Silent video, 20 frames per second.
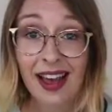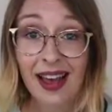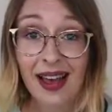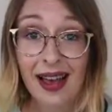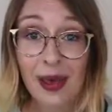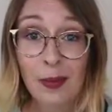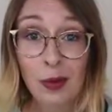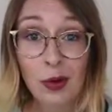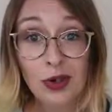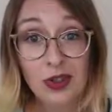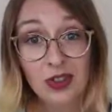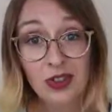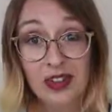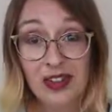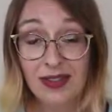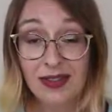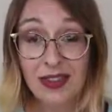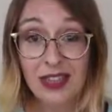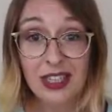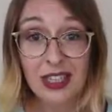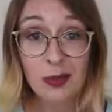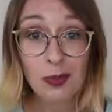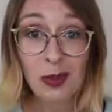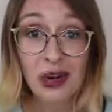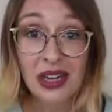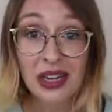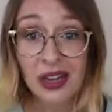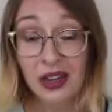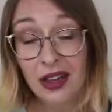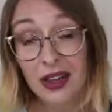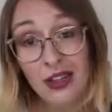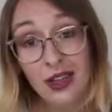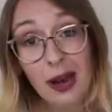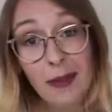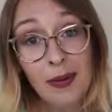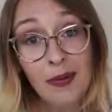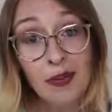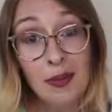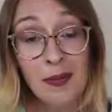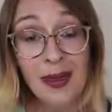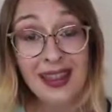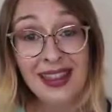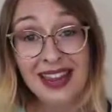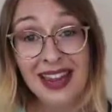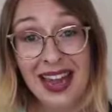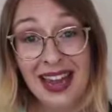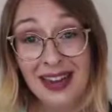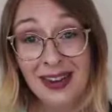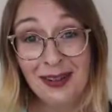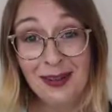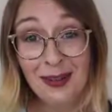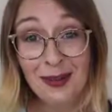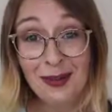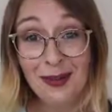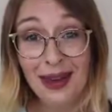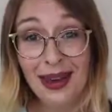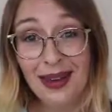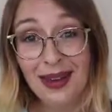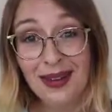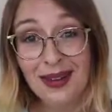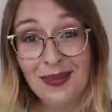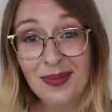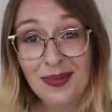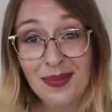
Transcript: um, or just even to sprinkle on top of them at the end of a meal.